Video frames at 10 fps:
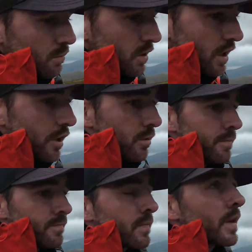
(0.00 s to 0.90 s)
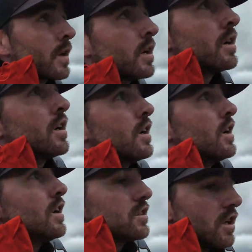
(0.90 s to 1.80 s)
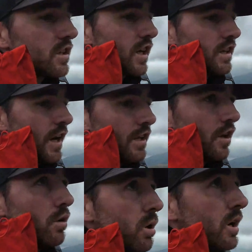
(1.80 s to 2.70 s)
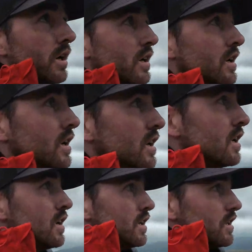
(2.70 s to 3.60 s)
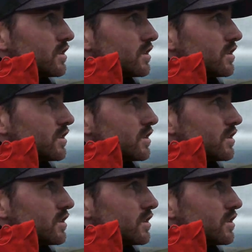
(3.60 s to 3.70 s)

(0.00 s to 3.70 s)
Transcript: But yeah, starting to gain height now. The